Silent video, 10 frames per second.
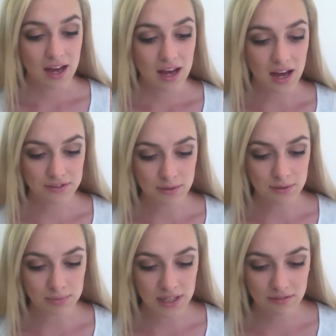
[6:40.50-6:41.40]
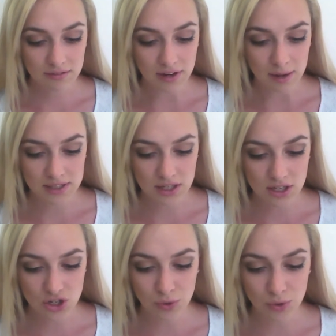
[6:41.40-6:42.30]
After completing pharmacy,
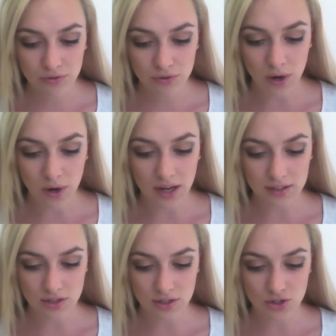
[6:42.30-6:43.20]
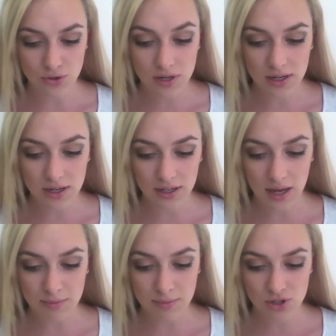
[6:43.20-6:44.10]
she worked for a while as a junior in a
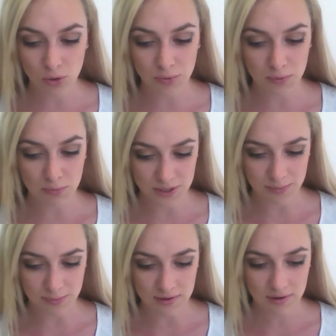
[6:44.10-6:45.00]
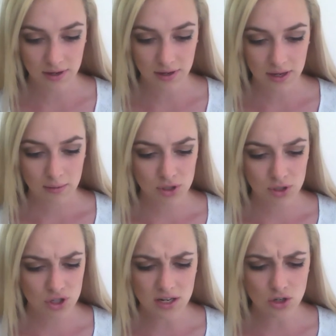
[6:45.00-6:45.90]
chemist shop in Brisbane, but
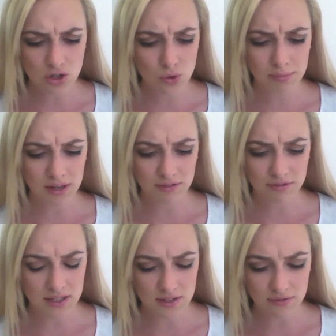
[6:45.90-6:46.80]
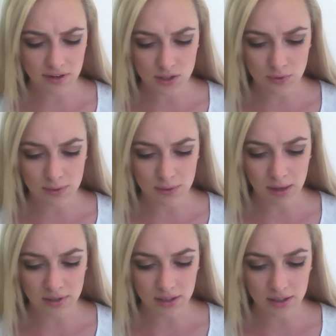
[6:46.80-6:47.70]
she did enjoy being face-to-face with the
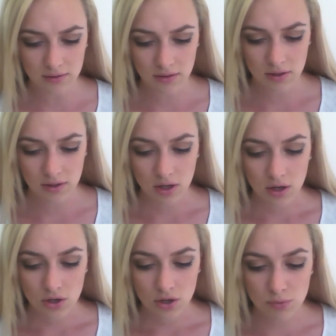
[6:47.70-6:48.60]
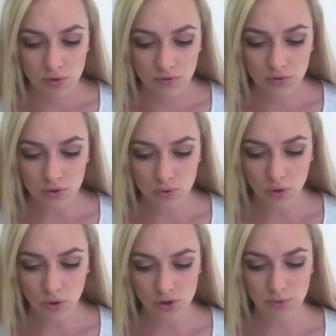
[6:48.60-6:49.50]
public. She moved on to a
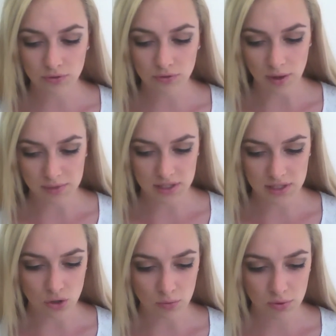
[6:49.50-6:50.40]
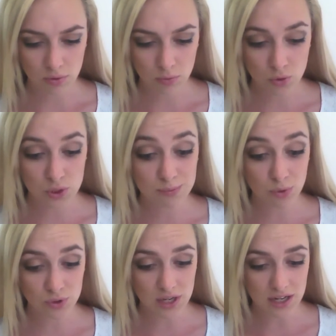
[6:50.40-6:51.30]
hospital pharmacy job, which was
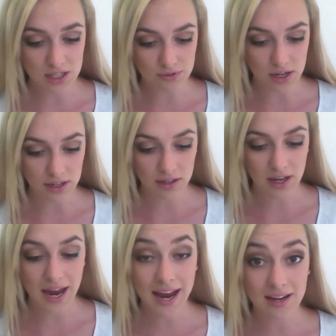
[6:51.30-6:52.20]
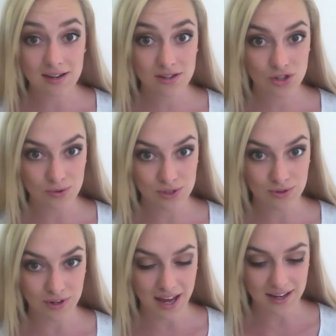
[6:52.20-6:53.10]
more satisfying, and she was
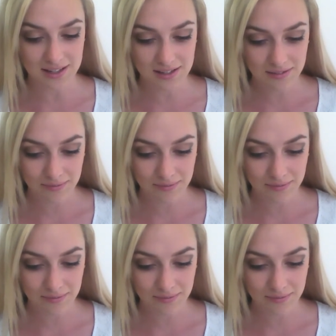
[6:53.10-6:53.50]
good at it.